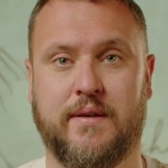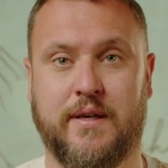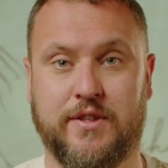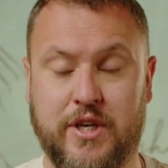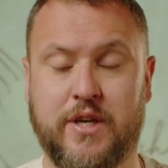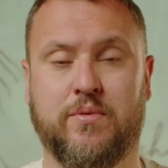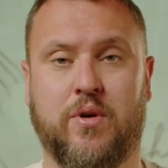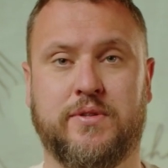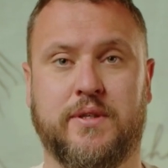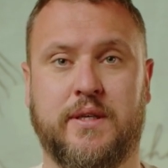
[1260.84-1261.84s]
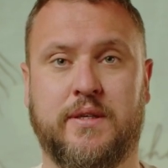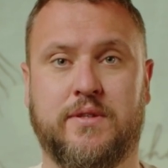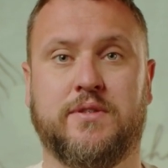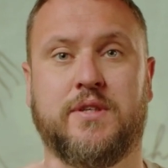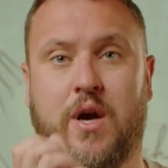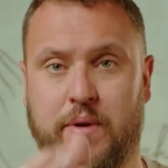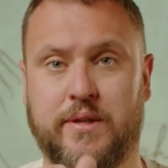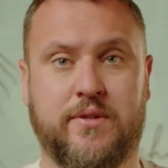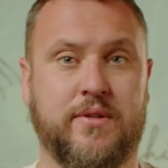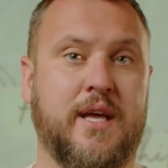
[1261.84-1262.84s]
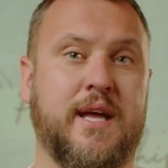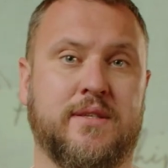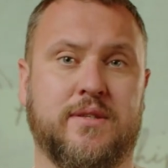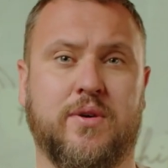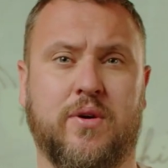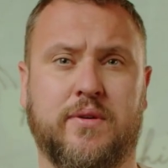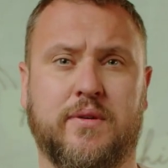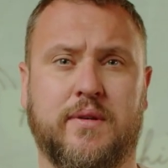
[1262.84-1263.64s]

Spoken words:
in generosity to sow into the house of God.